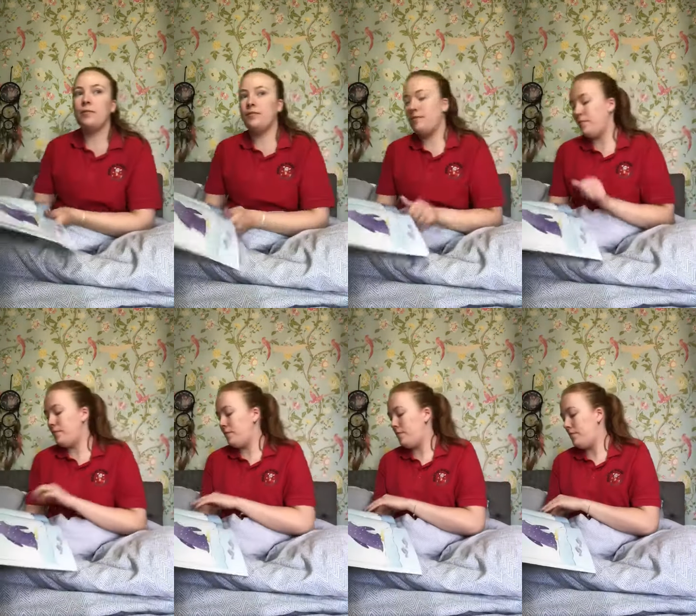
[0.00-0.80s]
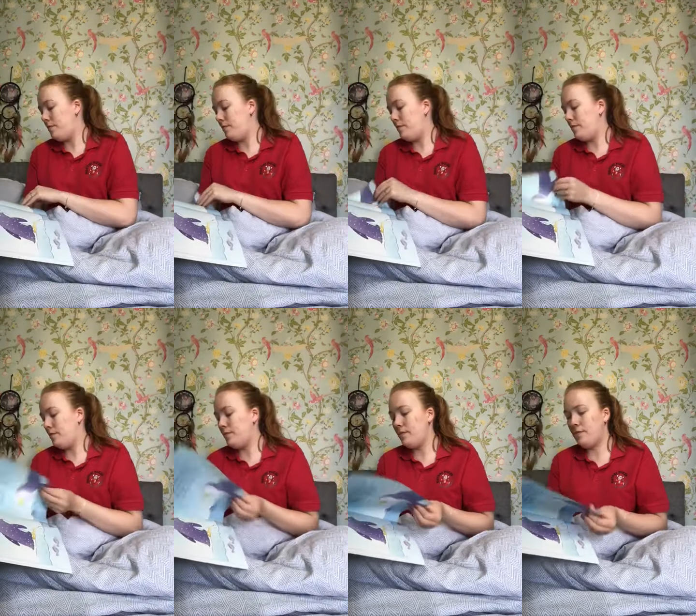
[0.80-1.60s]

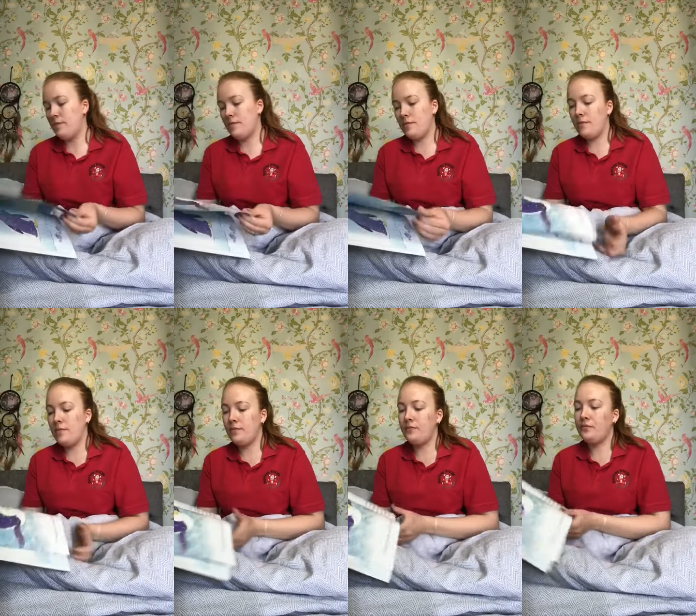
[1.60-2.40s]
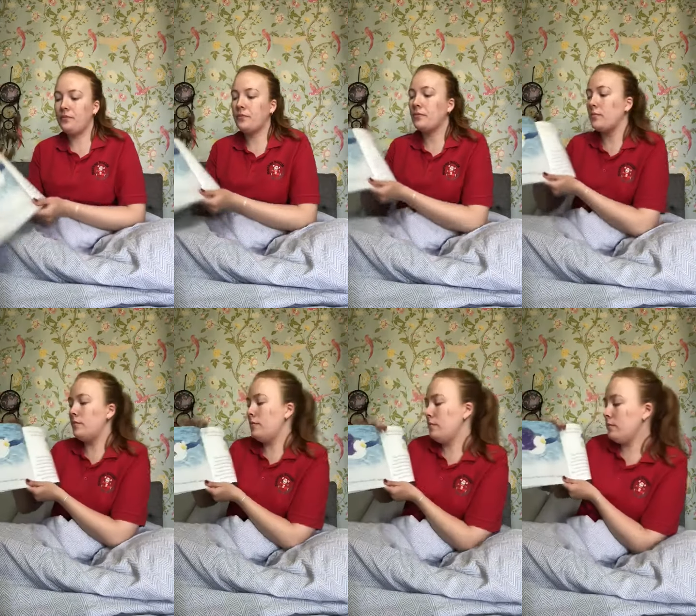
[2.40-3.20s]

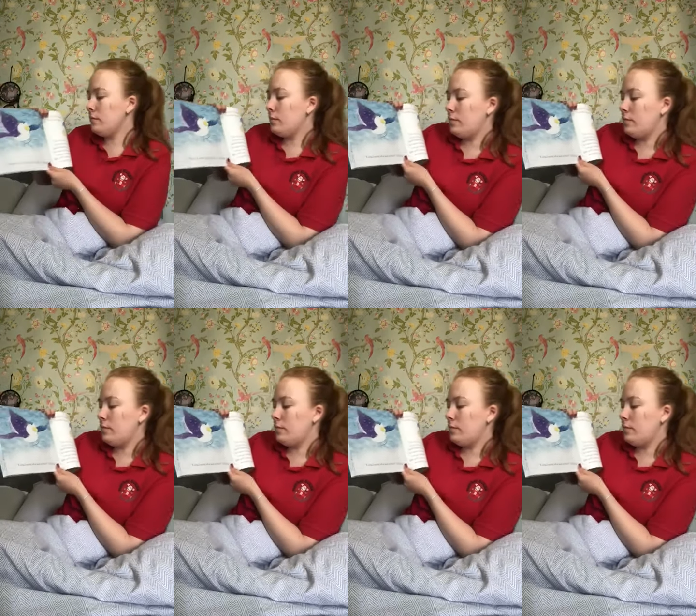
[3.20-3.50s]
No one is speaking in this clip.